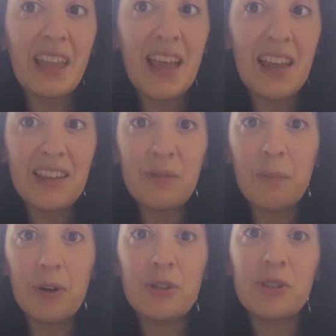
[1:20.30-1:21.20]
and
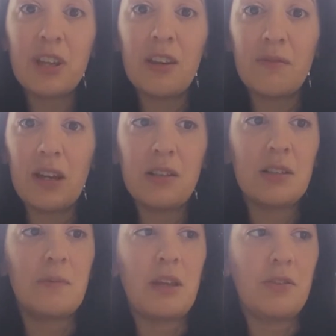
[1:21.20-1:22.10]
birds are getting ready
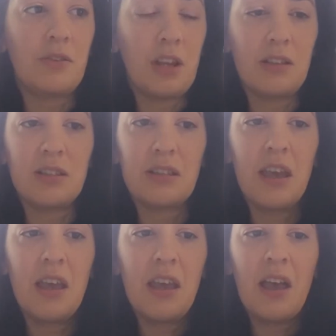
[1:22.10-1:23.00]
to make their nest
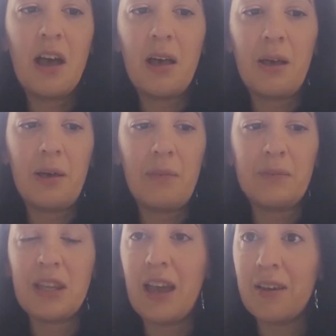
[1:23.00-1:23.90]

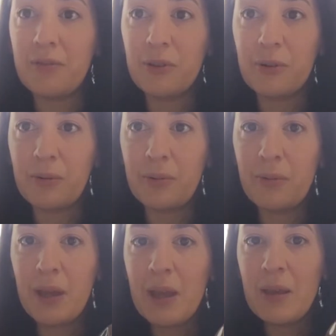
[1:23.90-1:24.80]
to have little
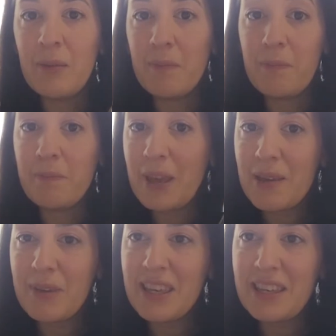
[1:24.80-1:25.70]

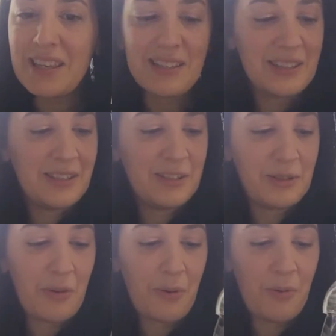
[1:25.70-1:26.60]
babies.
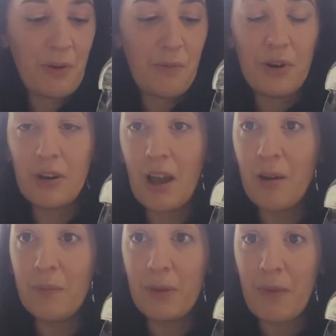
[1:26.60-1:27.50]
So we're gonna
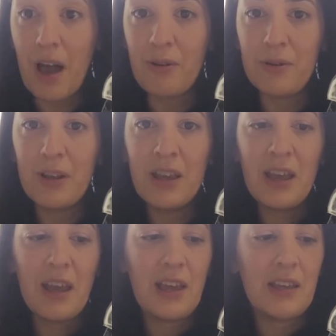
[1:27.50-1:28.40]
help them out,
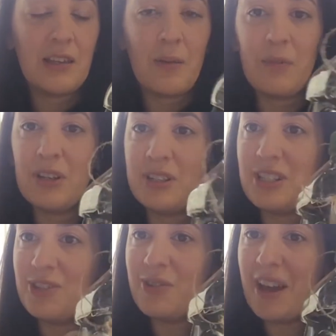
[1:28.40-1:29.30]
and I'm gonna
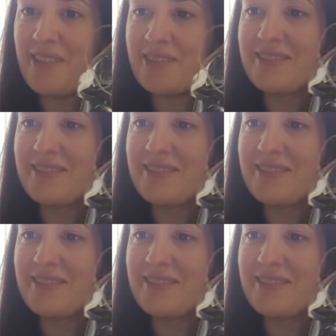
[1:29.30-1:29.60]
teach you how.